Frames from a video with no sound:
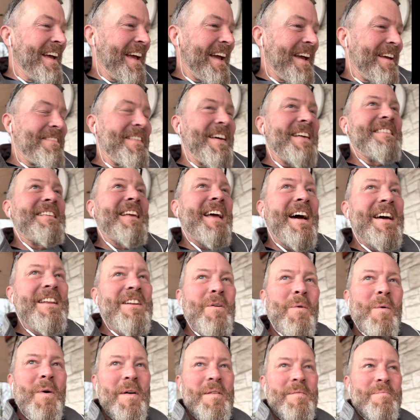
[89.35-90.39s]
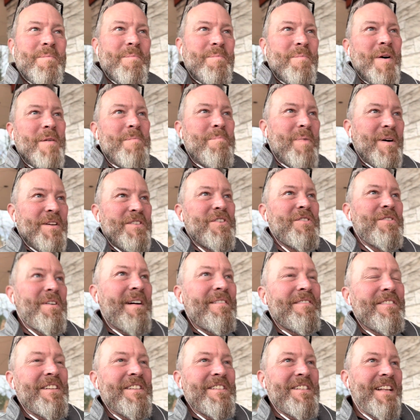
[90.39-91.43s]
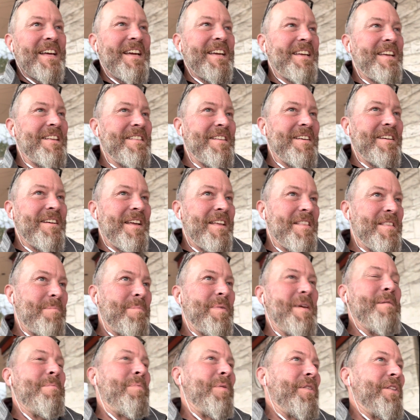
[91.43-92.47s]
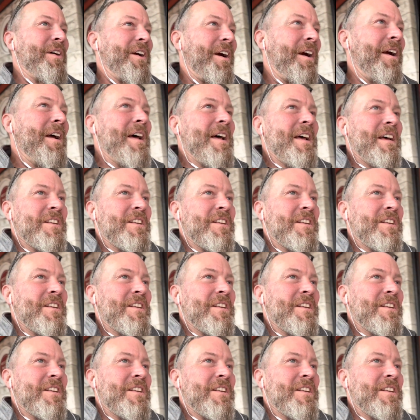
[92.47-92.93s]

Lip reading: And that's kind of what bus travel is like, and the people there.